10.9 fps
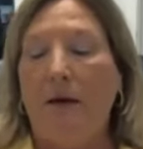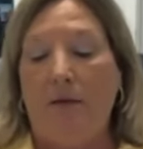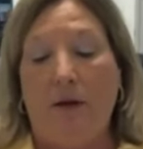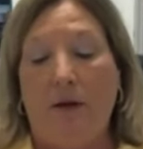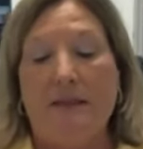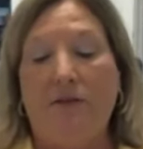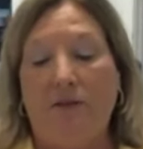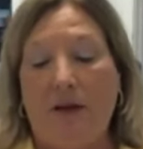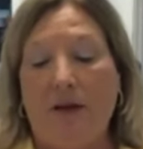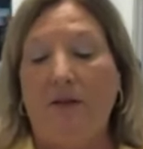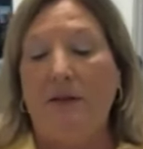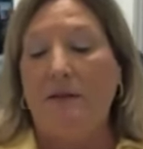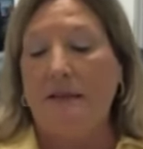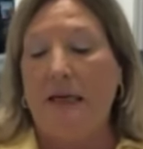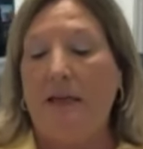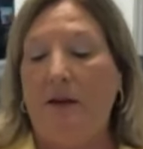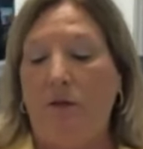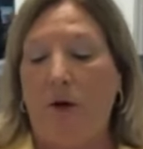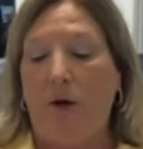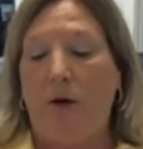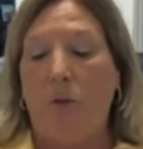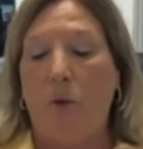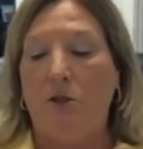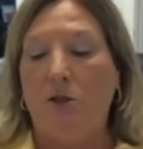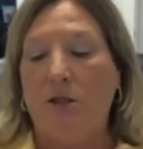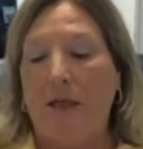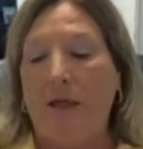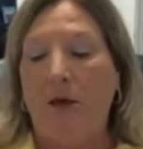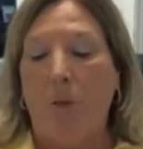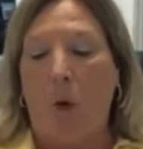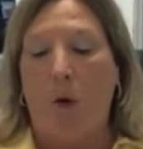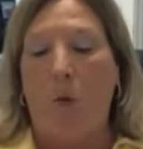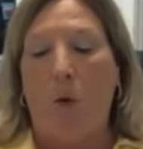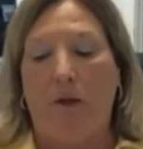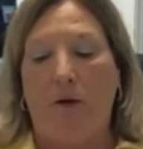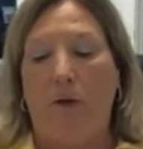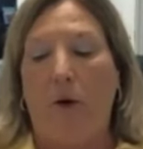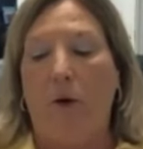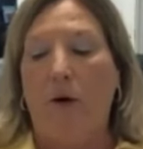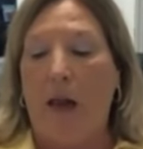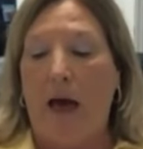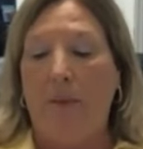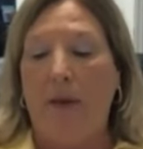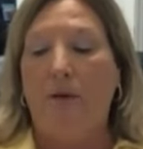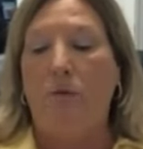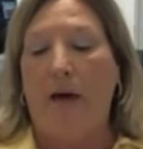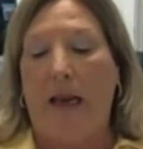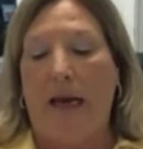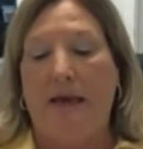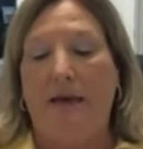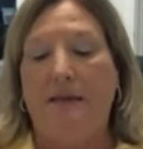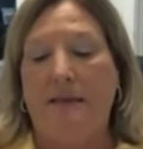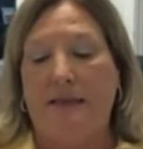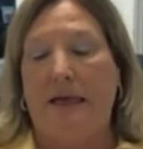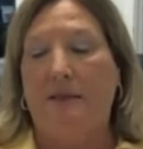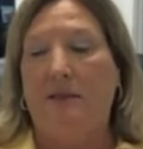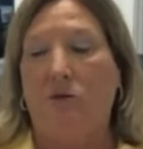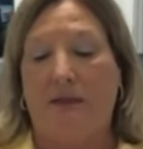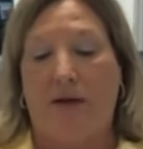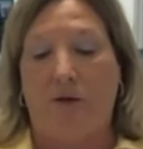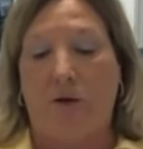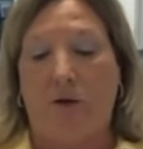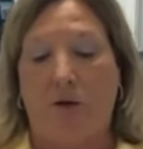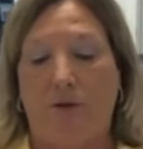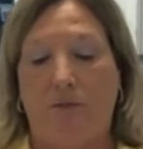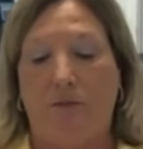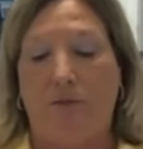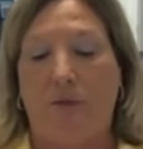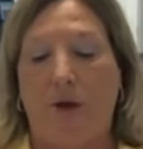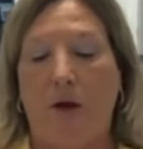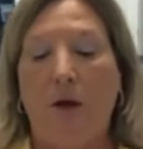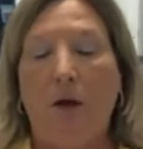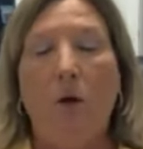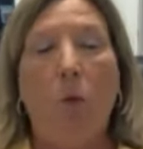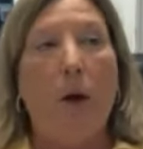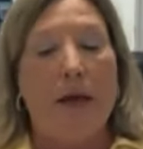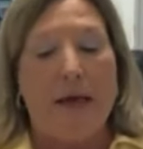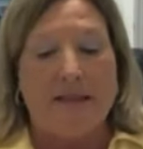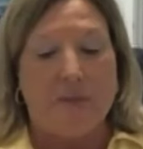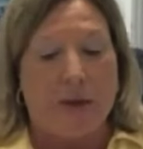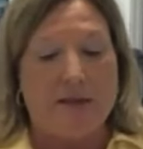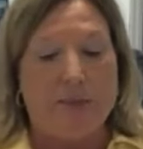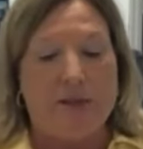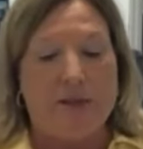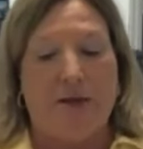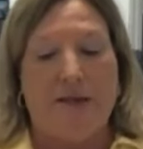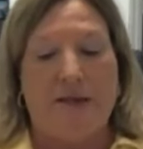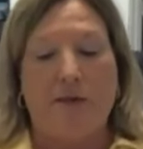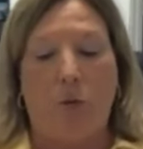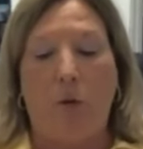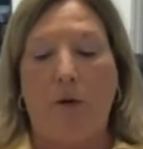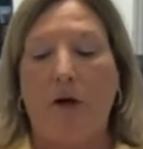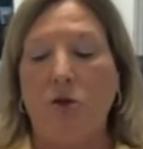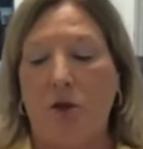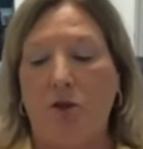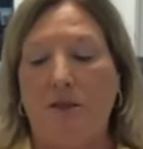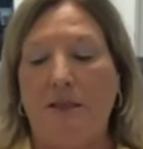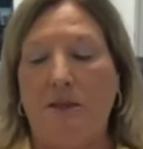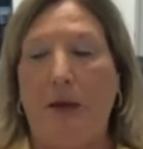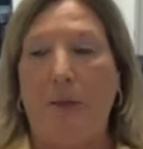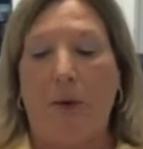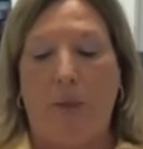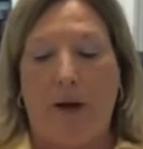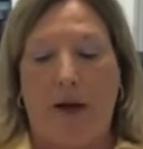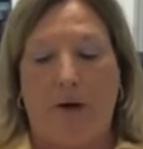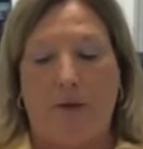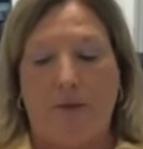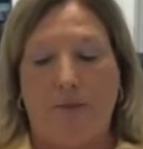its fifth consecutive year in which 10 or more weather or climate-related disasters have occurred. We, as Presbyterians, want our churches to be prepared.